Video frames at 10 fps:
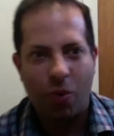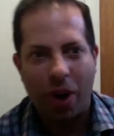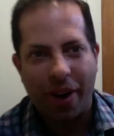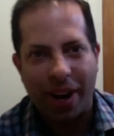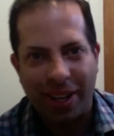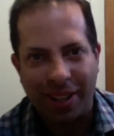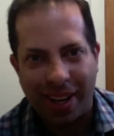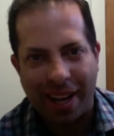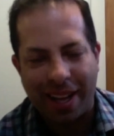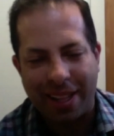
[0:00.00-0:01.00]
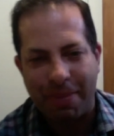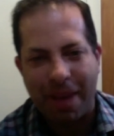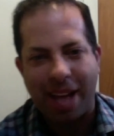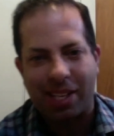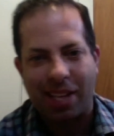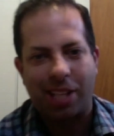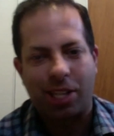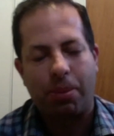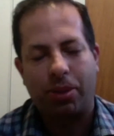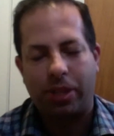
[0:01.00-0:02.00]
wearing the mask the last
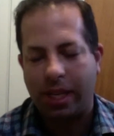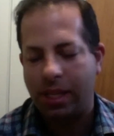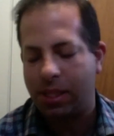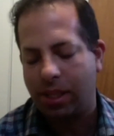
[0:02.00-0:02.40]
couple of days.